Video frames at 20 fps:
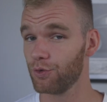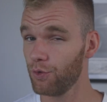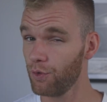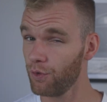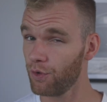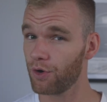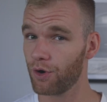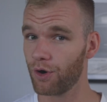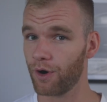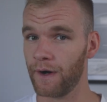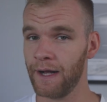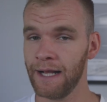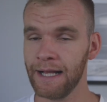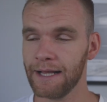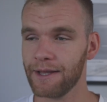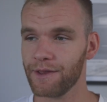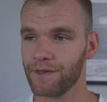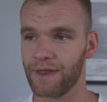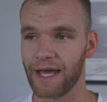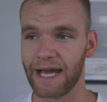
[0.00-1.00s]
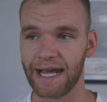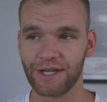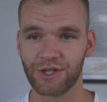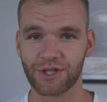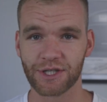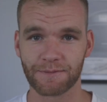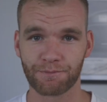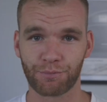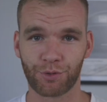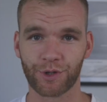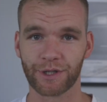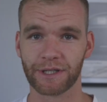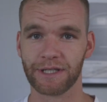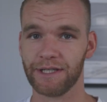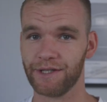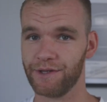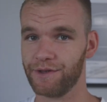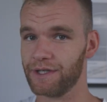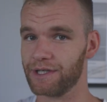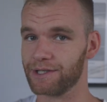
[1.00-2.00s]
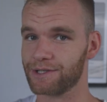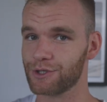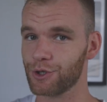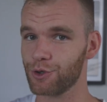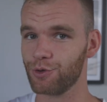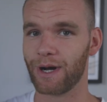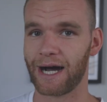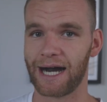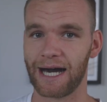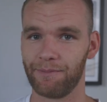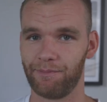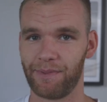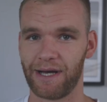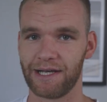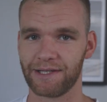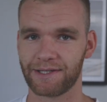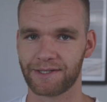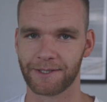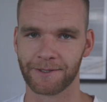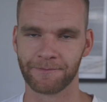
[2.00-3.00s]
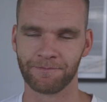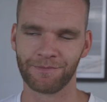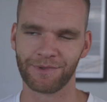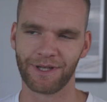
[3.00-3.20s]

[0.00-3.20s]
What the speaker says: or they just put it in the too hard basket.